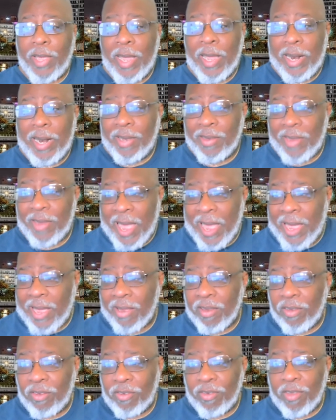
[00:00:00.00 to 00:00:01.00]
in his
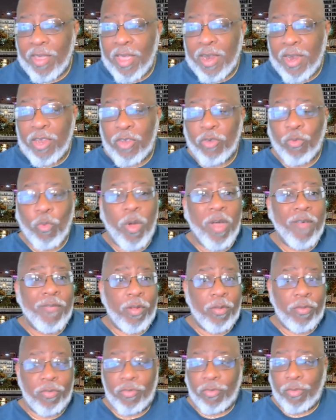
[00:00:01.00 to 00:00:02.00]
eggs, in his
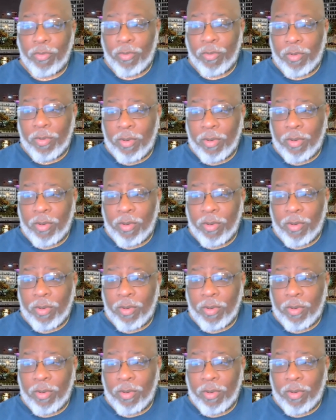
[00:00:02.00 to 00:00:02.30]
huevos,